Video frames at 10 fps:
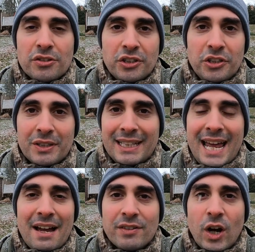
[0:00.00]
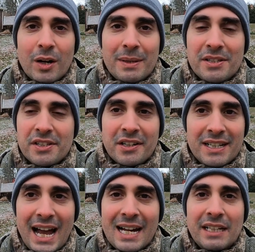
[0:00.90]
So you can have garments that
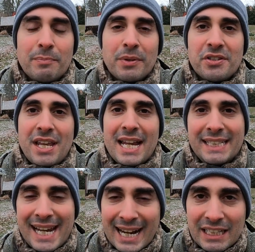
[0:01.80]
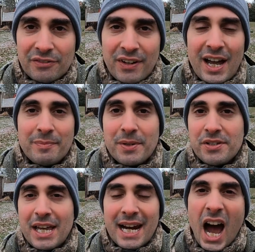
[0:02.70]
are 90%,
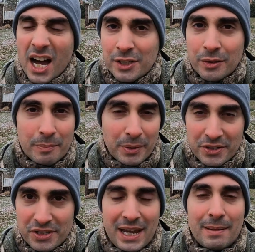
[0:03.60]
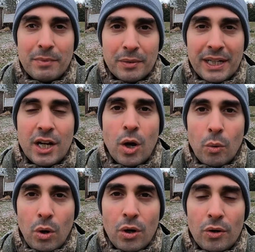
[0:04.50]
95%, 100% Merino
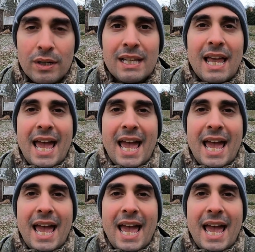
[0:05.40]
wool